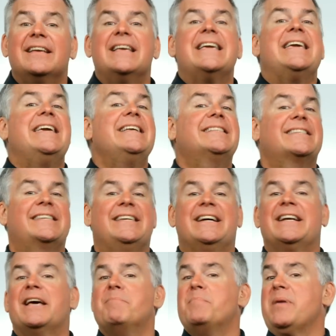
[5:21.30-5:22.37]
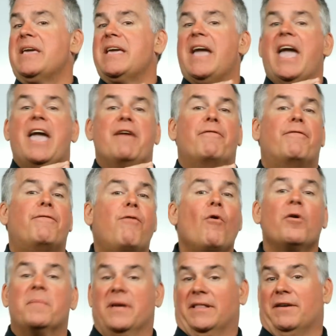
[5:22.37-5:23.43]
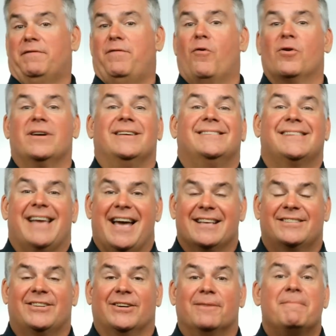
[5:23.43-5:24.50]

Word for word: It's gonna be a formula for disaster.